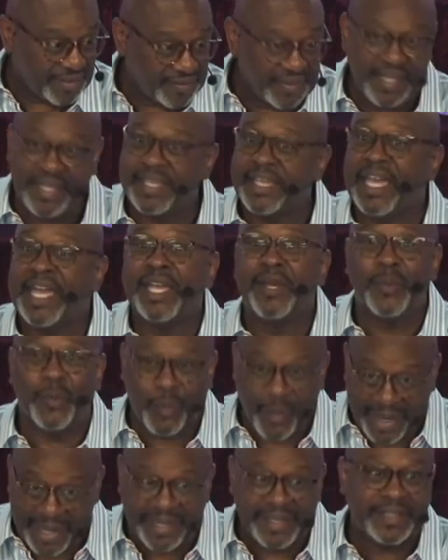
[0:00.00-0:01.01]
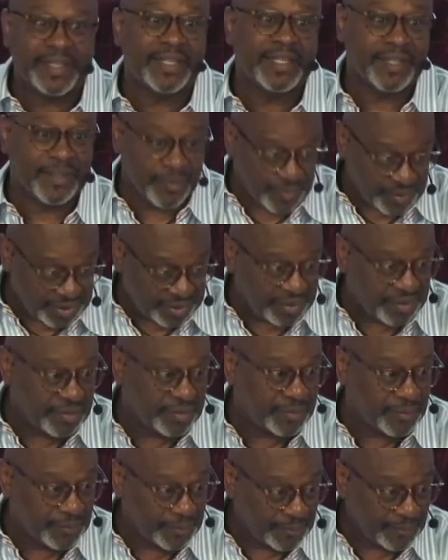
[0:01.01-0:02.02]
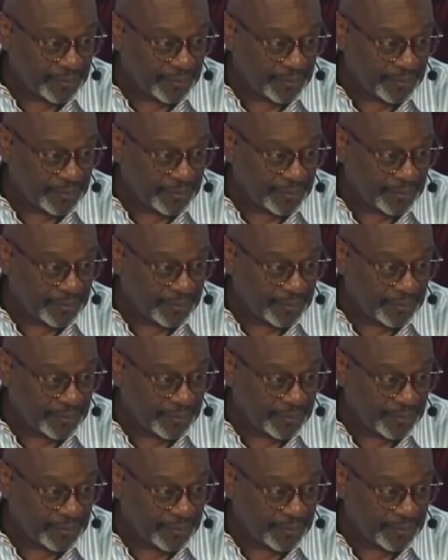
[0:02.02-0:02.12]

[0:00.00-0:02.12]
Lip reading: They can't wait to get rid of you.